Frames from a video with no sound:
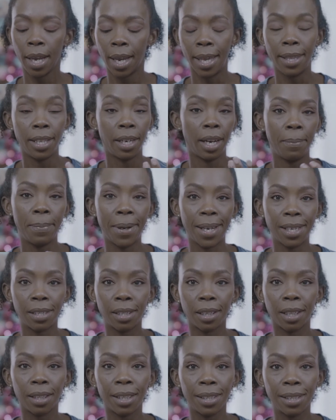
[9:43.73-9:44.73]
and then I
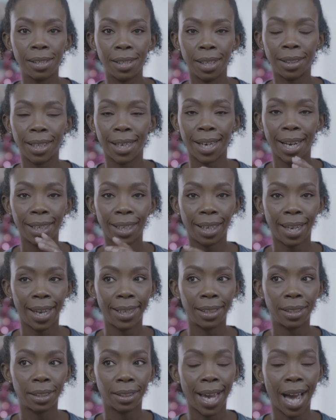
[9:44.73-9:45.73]
basically said that I
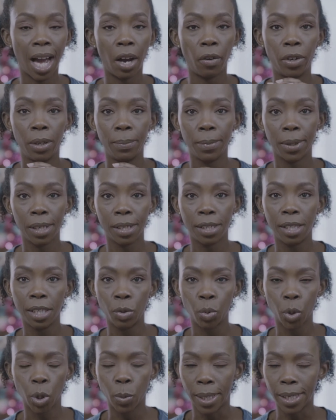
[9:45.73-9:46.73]
liked that one because
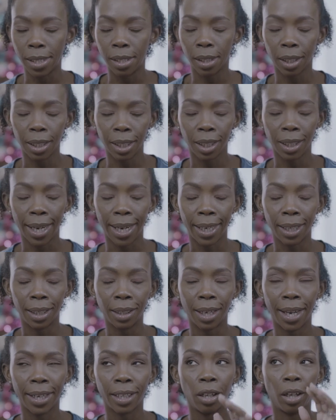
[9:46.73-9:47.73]
this was basically like,
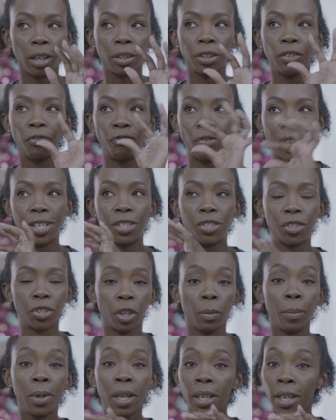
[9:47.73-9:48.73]
I called the face
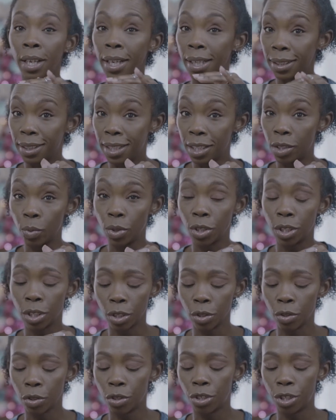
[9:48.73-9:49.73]
serum this one's
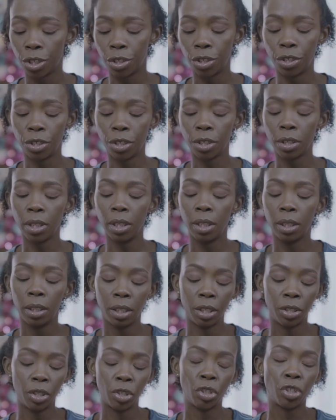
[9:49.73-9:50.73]
little sister.
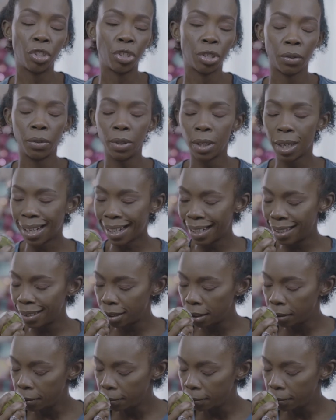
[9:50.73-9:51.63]
This is so nice.